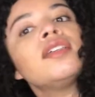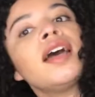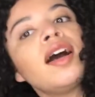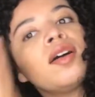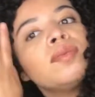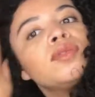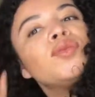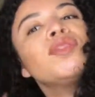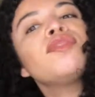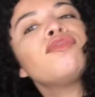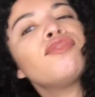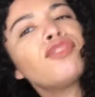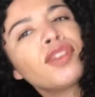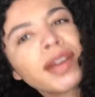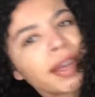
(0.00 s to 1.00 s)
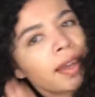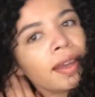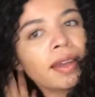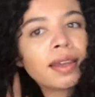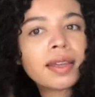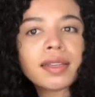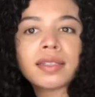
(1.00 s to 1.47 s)
helps with
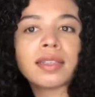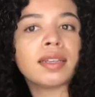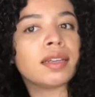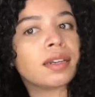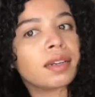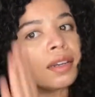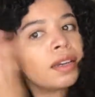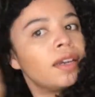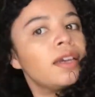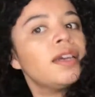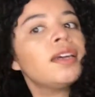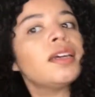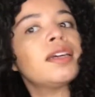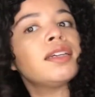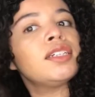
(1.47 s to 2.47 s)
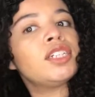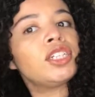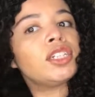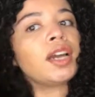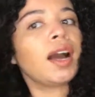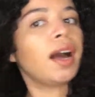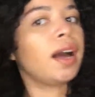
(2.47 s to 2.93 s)
frizz and
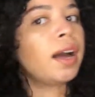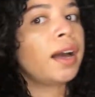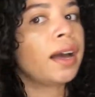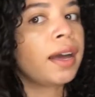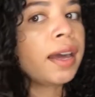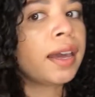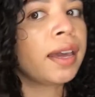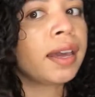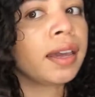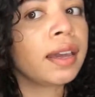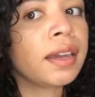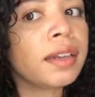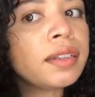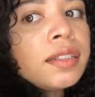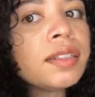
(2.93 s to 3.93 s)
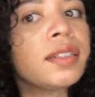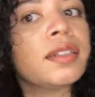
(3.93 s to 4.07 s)
shine